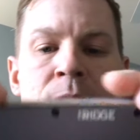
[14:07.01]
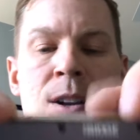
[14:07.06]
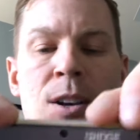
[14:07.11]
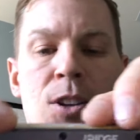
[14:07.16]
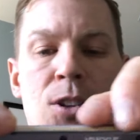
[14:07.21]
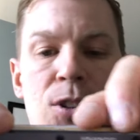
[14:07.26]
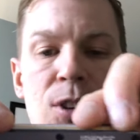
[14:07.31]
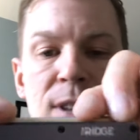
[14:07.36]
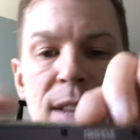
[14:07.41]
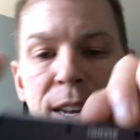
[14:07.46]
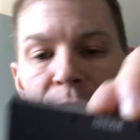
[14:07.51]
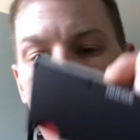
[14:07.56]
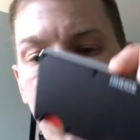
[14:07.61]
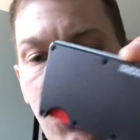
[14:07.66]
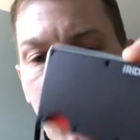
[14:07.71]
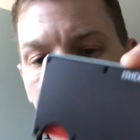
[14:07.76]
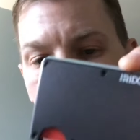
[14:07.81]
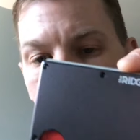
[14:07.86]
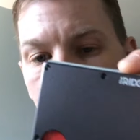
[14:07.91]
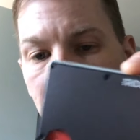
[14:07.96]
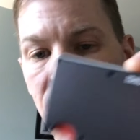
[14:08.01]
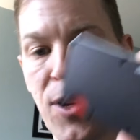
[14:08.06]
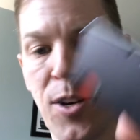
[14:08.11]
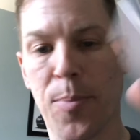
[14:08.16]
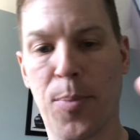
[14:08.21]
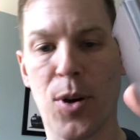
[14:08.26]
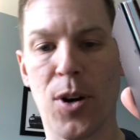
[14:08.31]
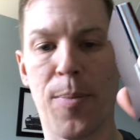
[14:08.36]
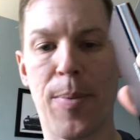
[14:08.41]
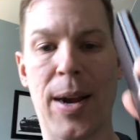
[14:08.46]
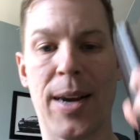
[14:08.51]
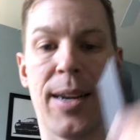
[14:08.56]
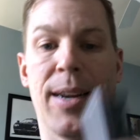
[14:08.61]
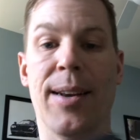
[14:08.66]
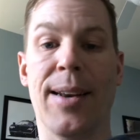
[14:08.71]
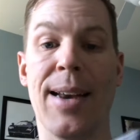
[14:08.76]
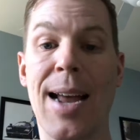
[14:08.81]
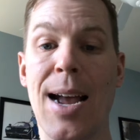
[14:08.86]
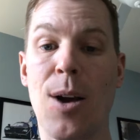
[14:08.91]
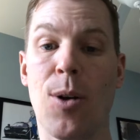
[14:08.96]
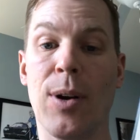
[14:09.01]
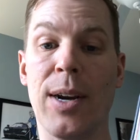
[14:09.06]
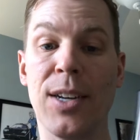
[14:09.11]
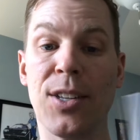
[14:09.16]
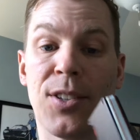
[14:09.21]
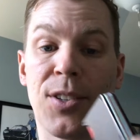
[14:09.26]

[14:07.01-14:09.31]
So then you just go ahead and you put it back in. Now,